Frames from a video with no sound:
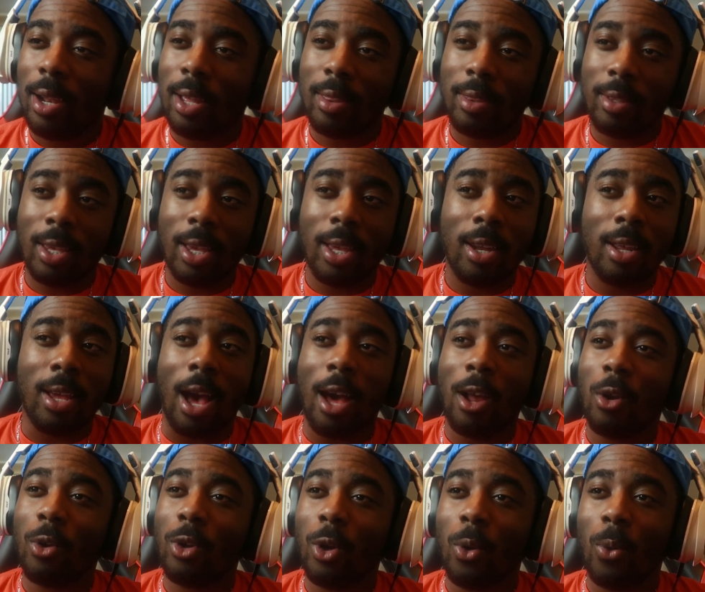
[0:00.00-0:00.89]
Let's get it.
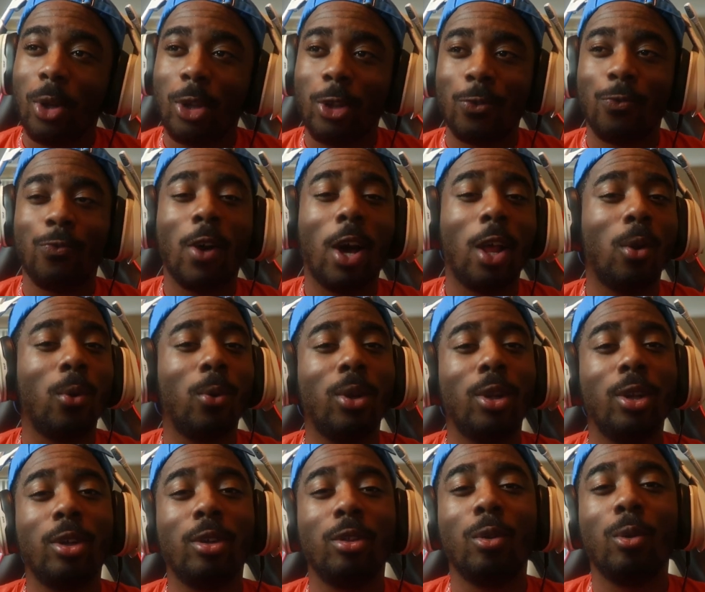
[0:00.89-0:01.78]
I don't know what your
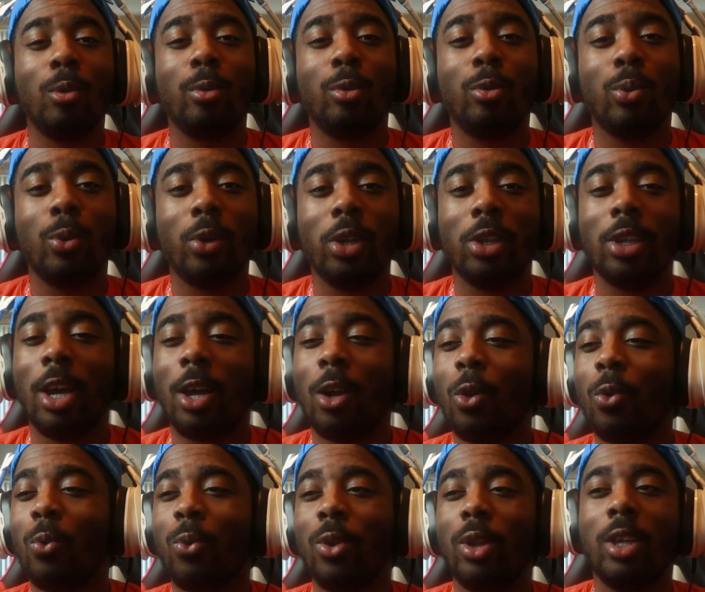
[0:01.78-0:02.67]
following is on Twitch.
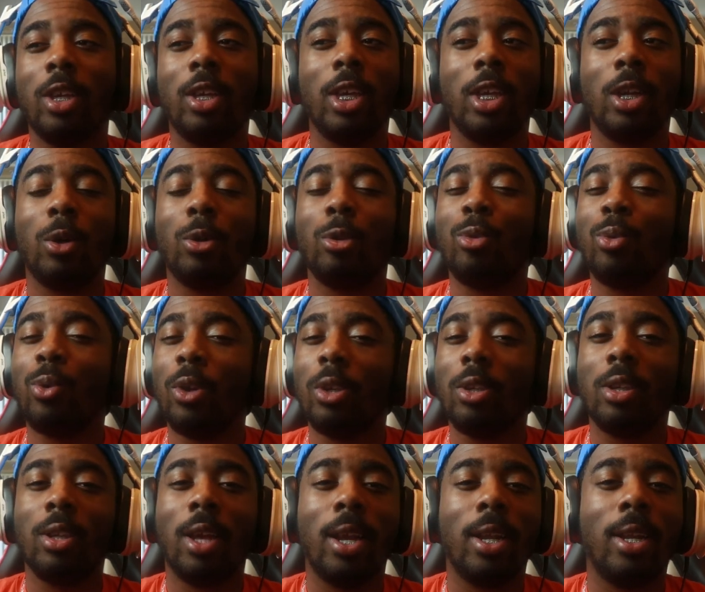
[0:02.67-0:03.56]
I don't really get on
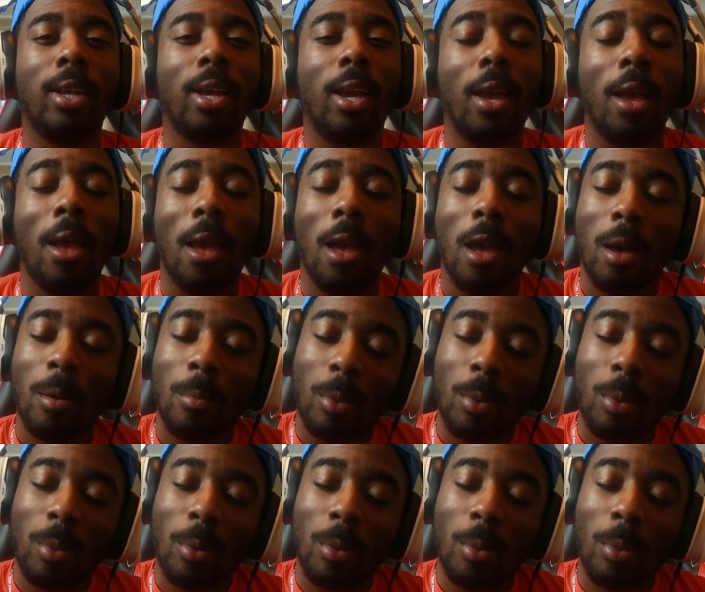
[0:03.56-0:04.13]
Twitch like that.